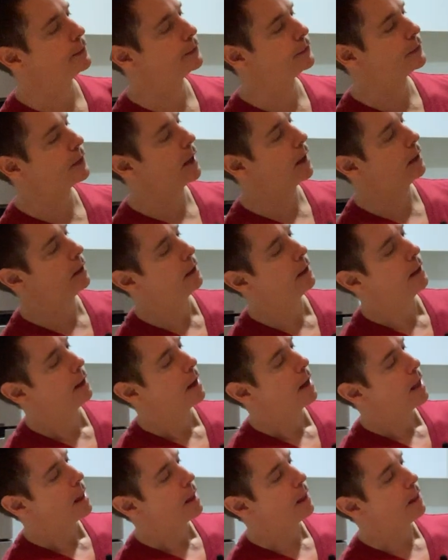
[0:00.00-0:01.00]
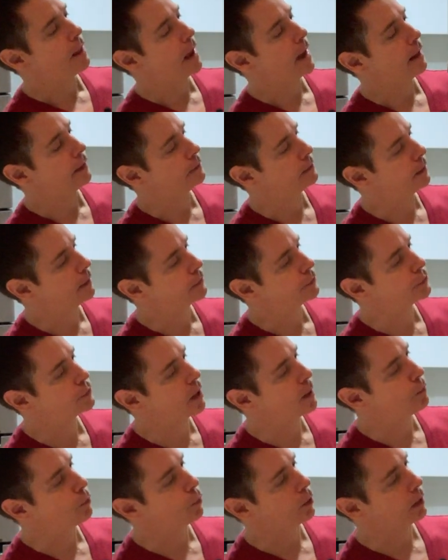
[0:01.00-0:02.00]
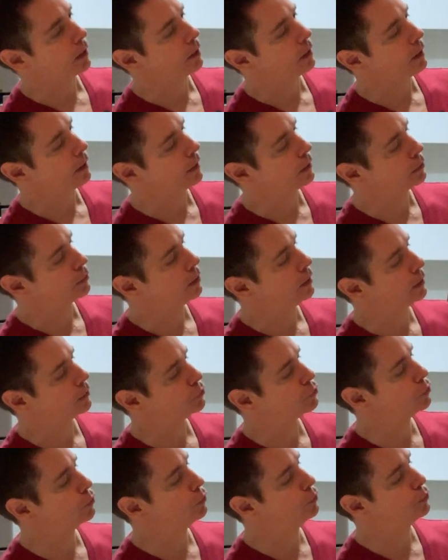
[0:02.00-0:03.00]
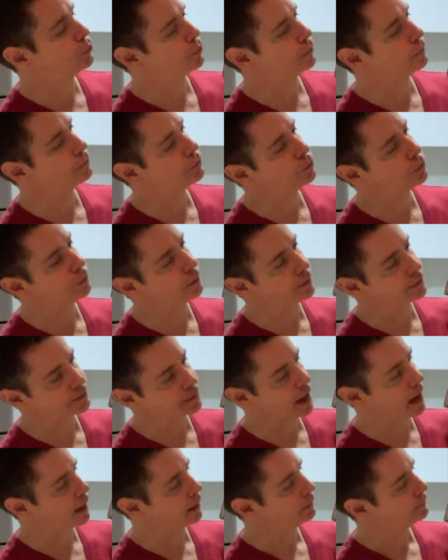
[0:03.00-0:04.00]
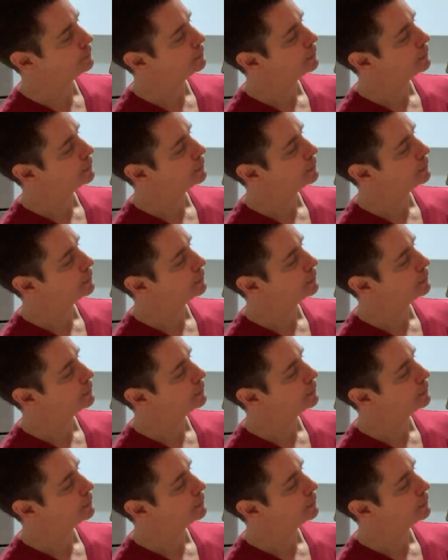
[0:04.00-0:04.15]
this set that uh, some were ex exclusive to the set.